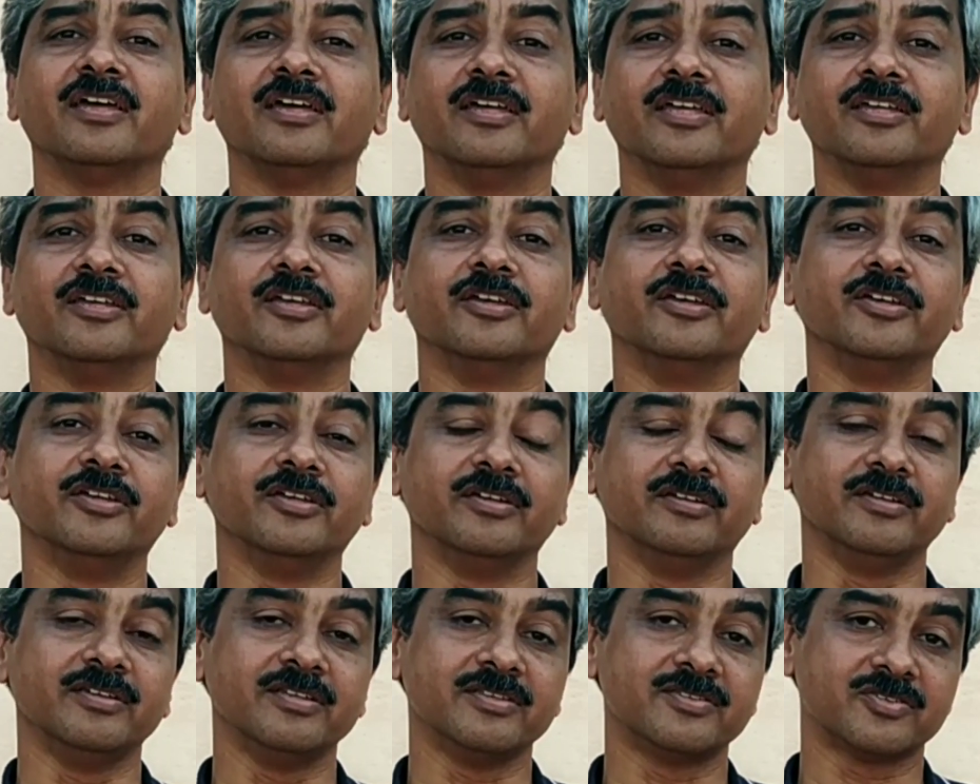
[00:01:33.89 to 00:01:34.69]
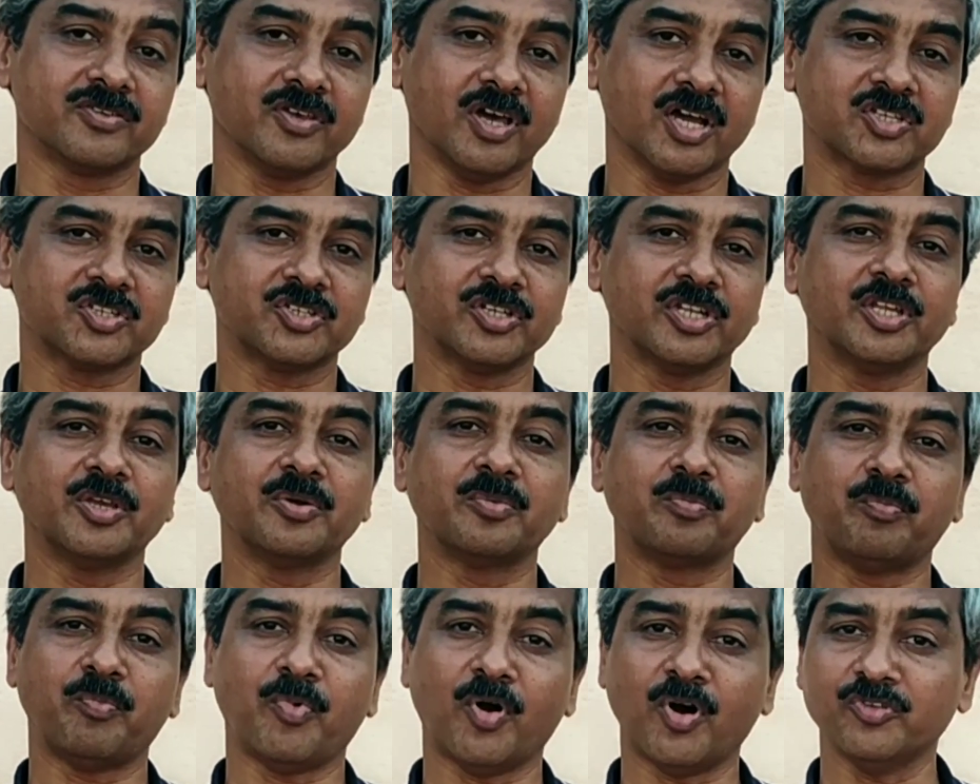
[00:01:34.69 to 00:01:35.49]
is
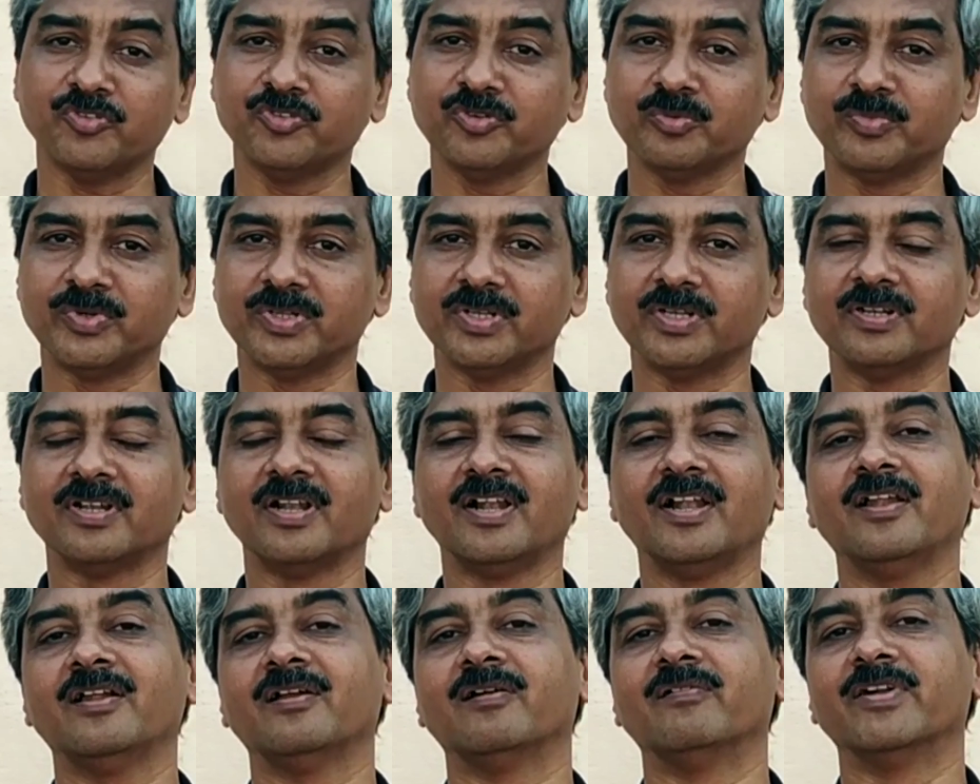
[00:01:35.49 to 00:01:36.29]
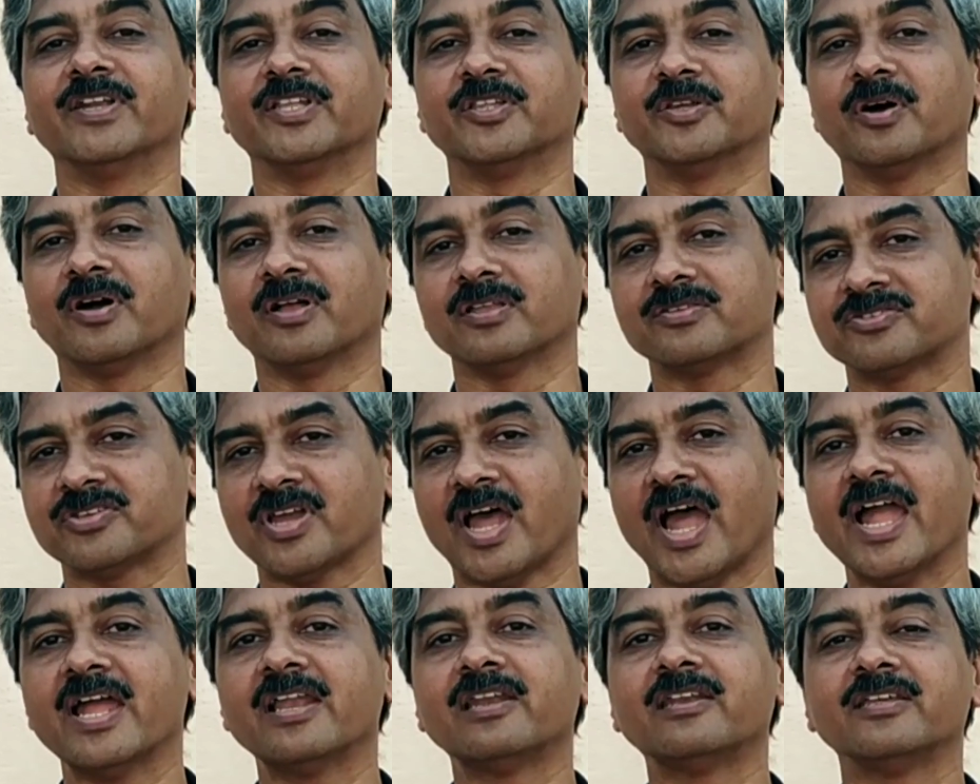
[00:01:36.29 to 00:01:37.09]
actually possible when the
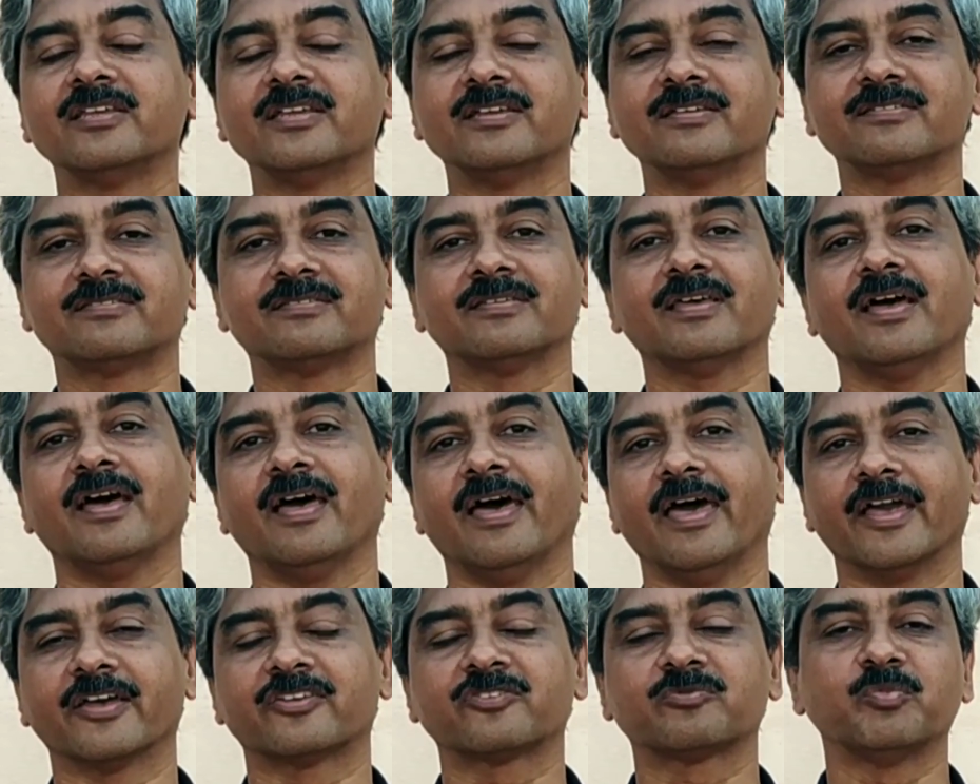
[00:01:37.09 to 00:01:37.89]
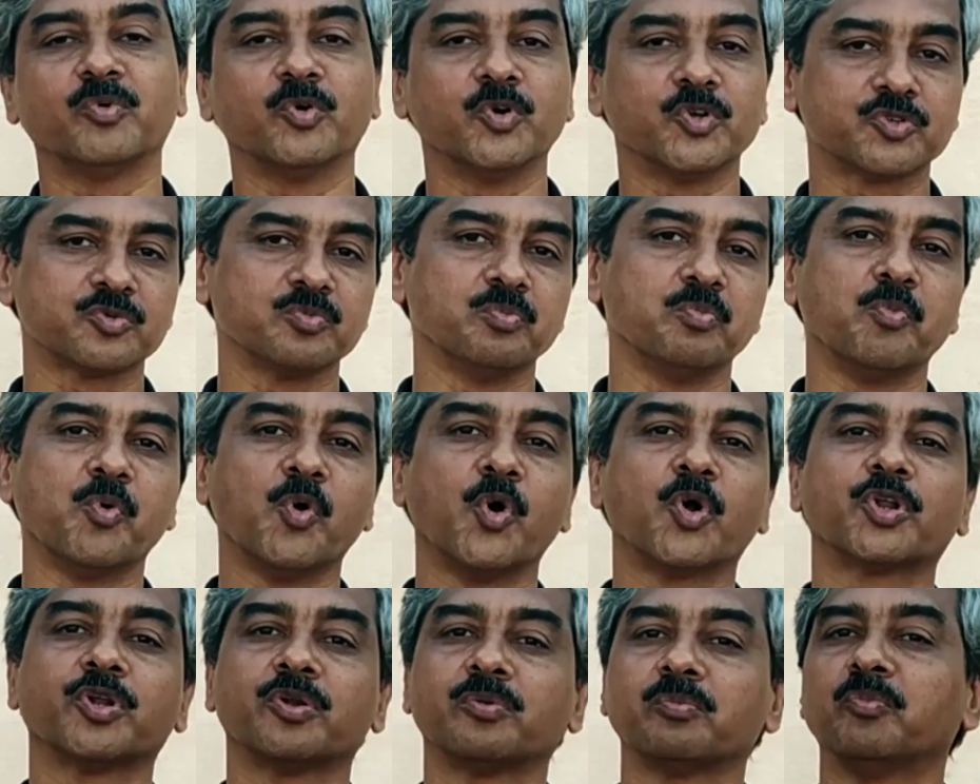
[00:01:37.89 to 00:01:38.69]
child is exposed
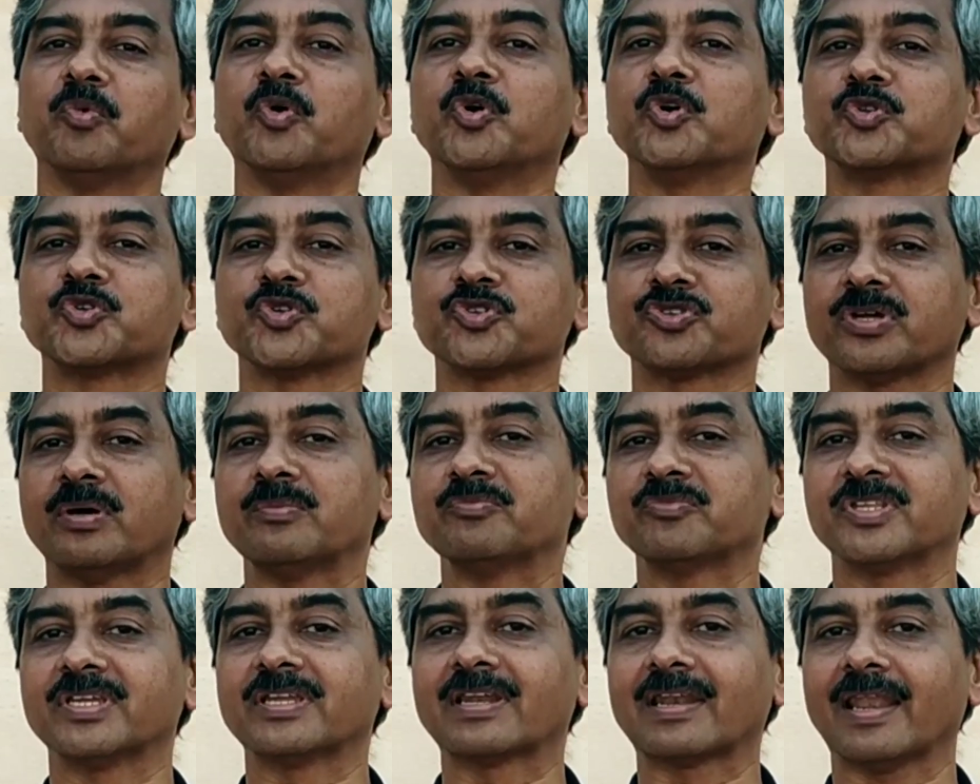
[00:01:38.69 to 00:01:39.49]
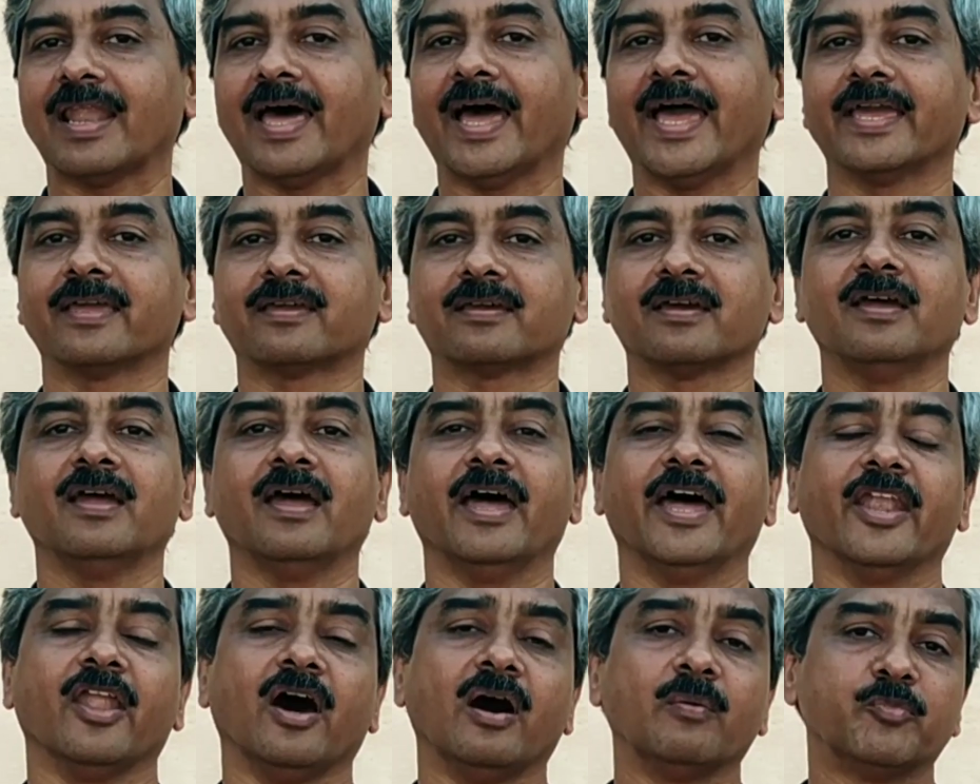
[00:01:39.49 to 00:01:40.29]
more and more to something like
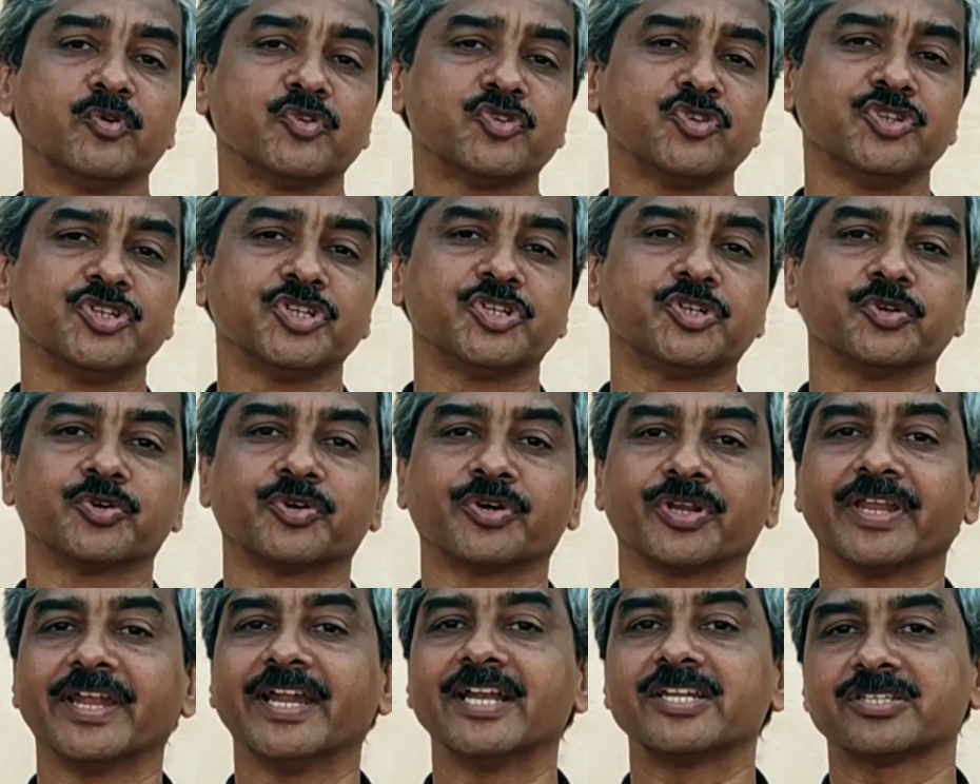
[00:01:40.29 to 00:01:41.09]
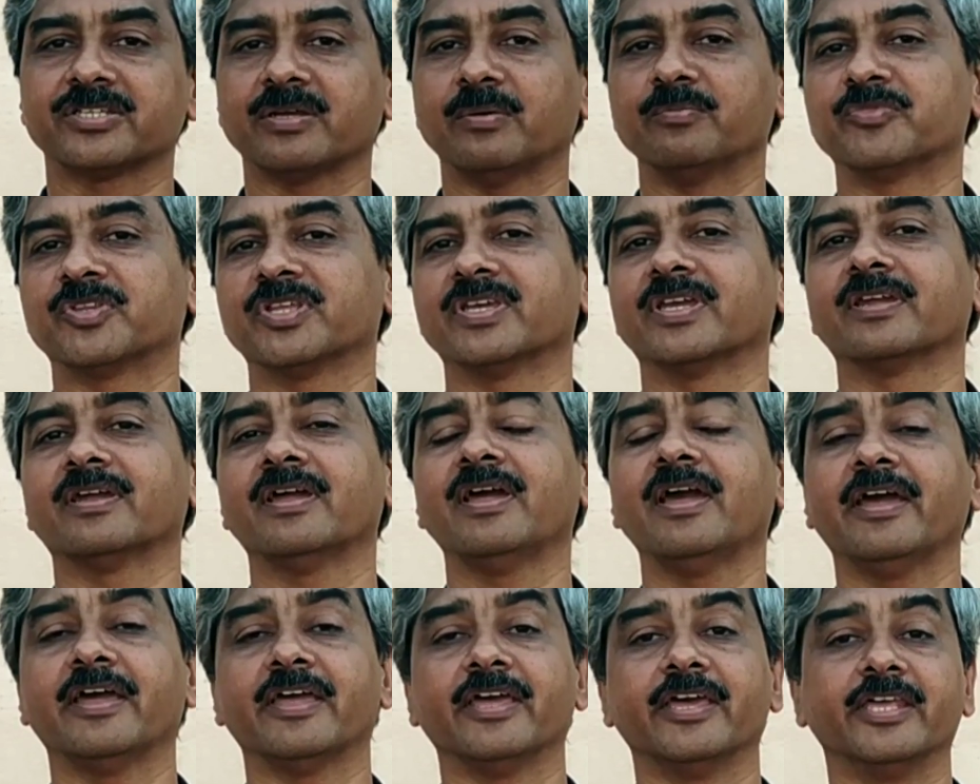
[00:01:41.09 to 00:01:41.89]
an opportunity to create something
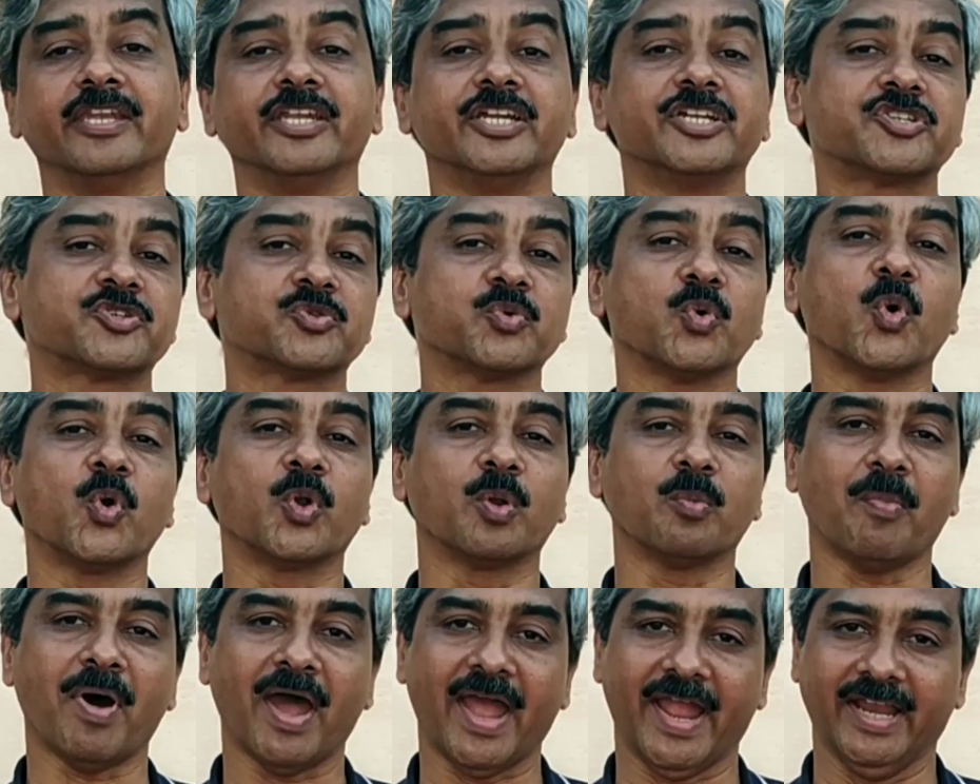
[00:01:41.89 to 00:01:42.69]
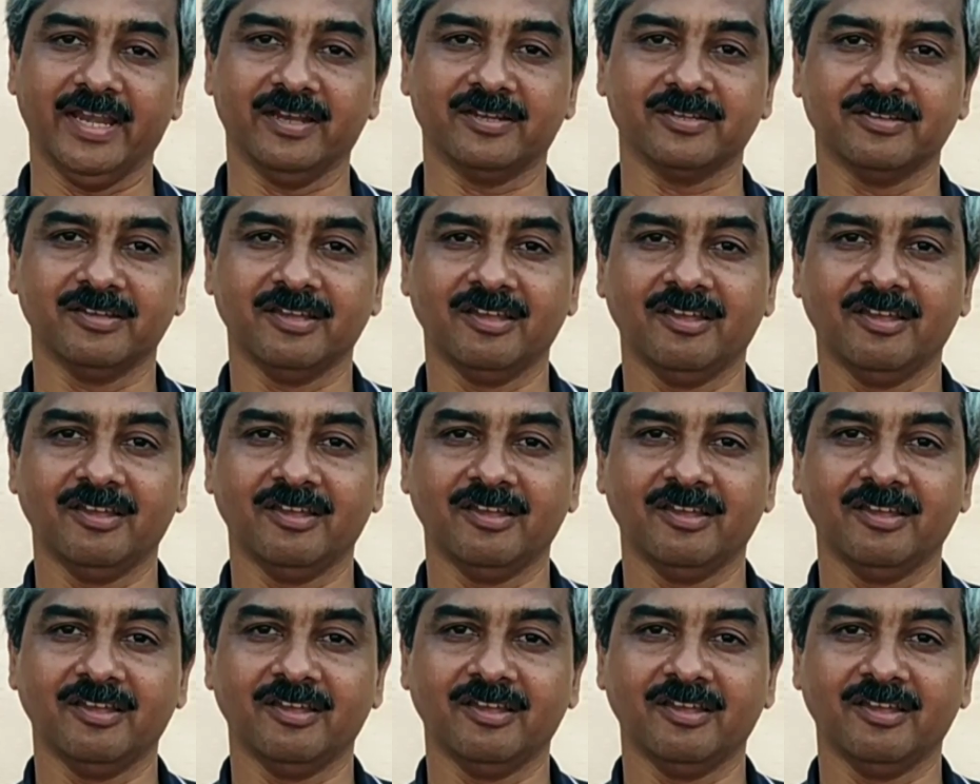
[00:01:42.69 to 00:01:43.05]
in its own mind.